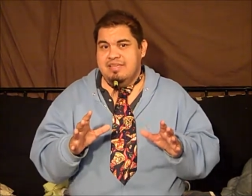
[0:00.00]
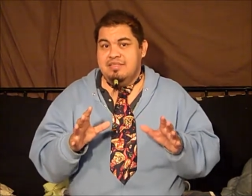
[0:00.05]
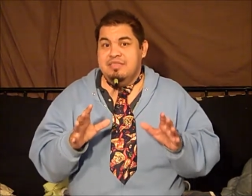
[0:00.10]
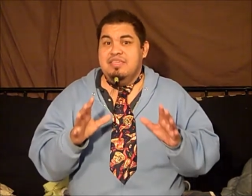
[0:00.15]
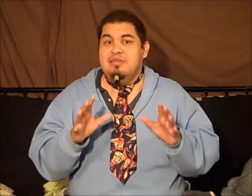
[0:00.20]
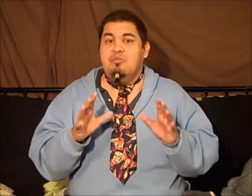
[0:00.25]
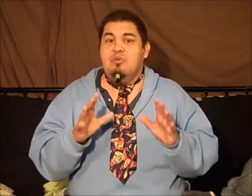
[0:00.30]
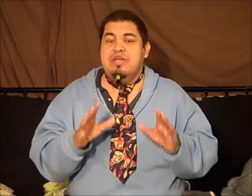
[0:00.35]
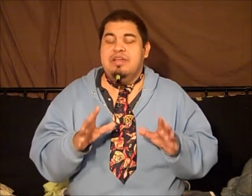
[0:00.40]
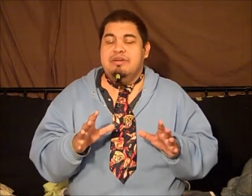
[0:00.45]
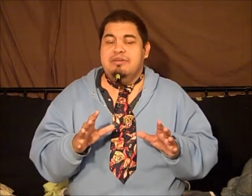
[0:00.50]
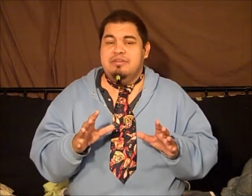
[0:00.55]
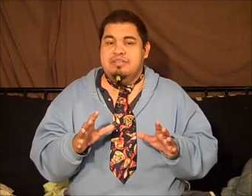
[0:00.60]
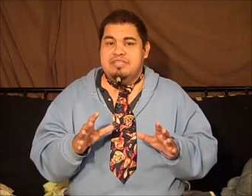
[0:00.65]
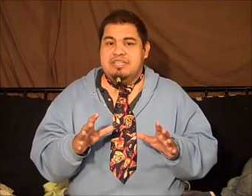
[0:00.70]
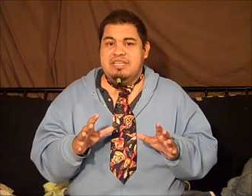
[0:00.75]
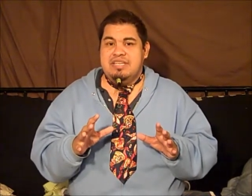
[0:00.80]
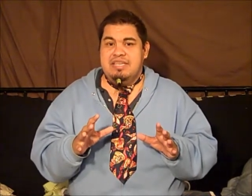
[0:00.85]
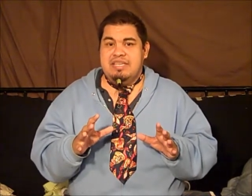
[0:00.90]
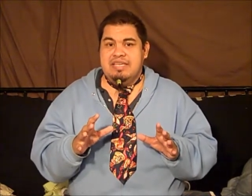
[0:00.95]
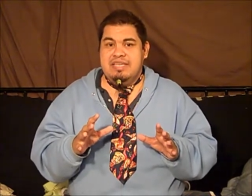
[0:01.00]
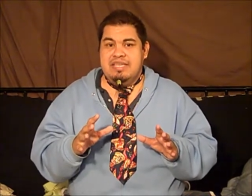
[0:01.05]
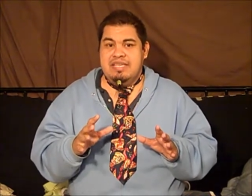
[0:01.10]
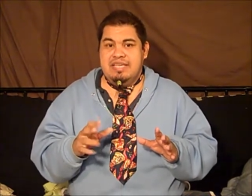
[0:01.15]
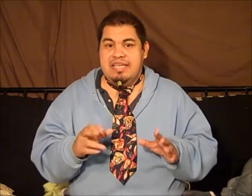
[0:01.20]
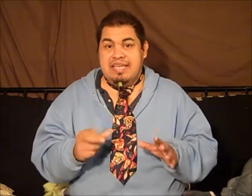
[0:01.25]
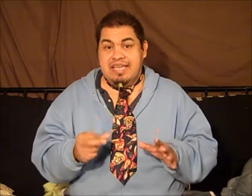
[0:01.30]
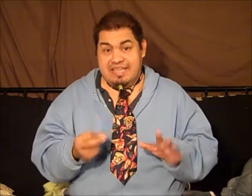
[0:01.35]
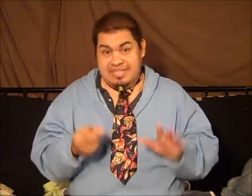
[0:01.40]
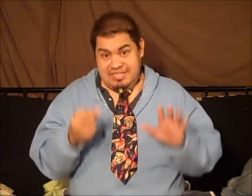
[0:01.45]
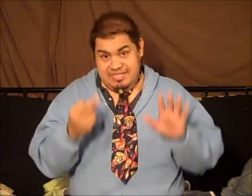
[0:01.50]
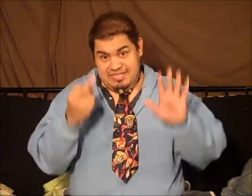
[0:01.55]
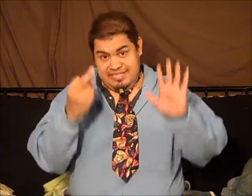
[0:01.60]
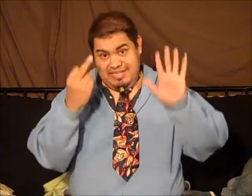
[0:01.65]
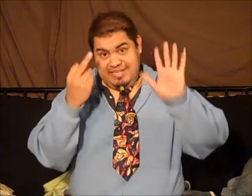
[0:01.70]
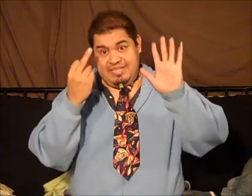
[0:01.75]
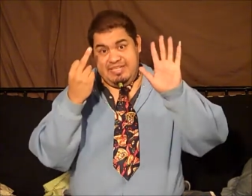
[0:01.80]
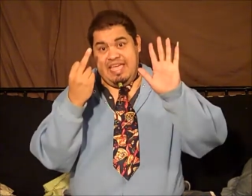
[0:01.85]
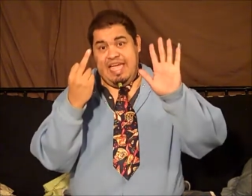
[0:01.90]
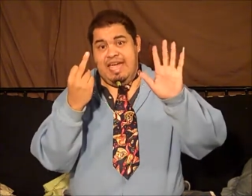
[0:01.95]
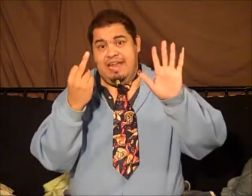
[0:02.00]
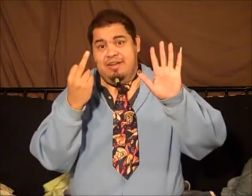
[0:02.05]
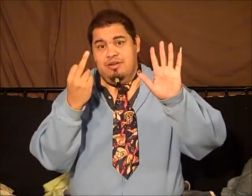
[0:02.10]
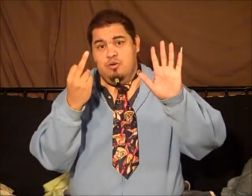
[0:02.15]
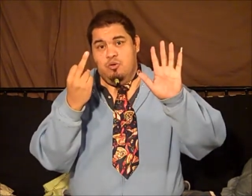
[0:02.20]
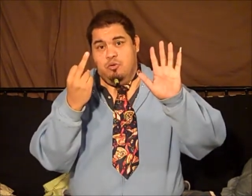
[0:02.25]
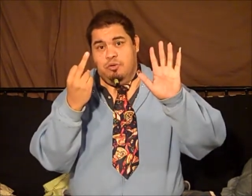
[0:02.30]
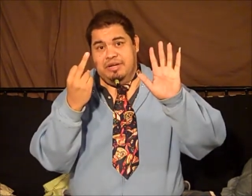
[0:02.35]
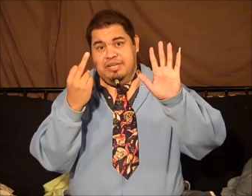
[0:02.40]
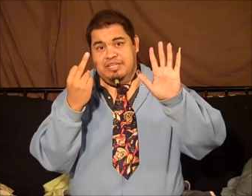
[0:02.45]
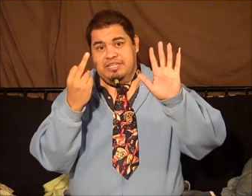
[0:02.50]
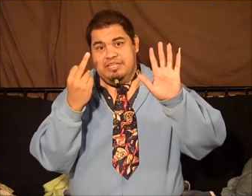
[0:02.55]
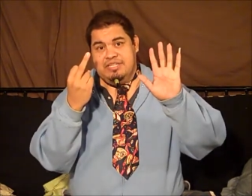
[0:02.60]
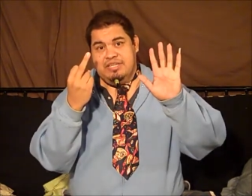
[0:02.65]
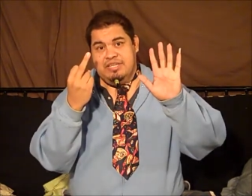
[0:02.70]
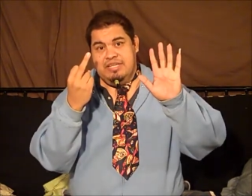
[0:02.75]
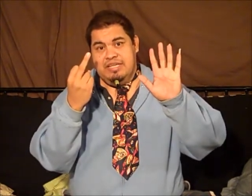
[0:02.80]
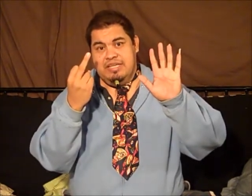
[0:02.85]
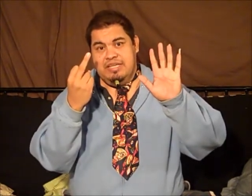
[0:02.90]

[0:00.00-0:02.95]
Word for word: the winners in 6 categories.